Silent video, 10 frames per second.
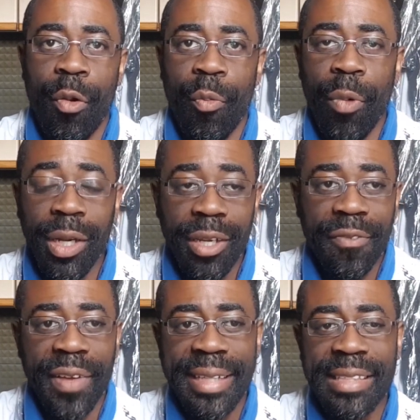One of the
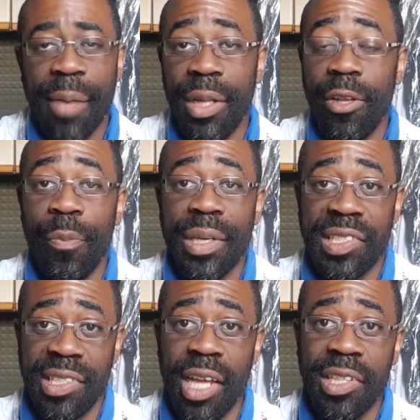things that I'm a little bit
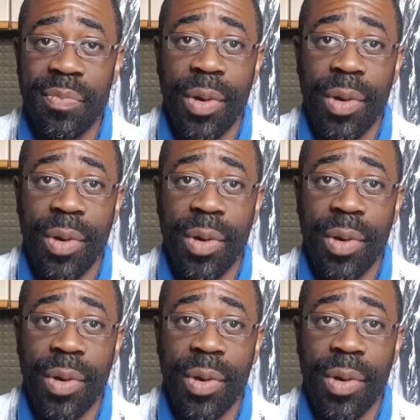stunned